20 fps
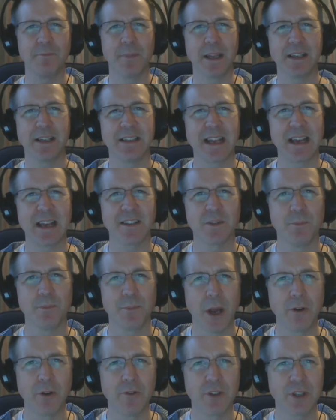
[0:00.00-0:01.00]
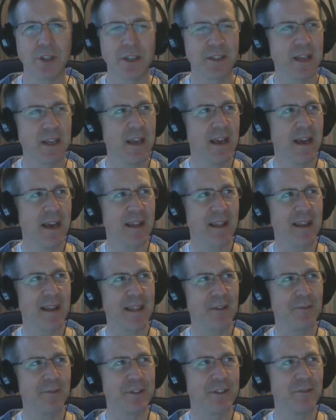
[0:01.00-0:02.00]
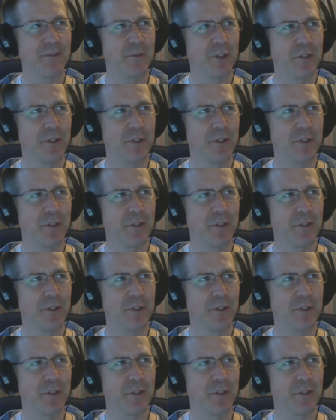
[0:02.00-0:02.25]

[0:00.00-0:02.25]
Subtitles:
me to get some posters and that there were some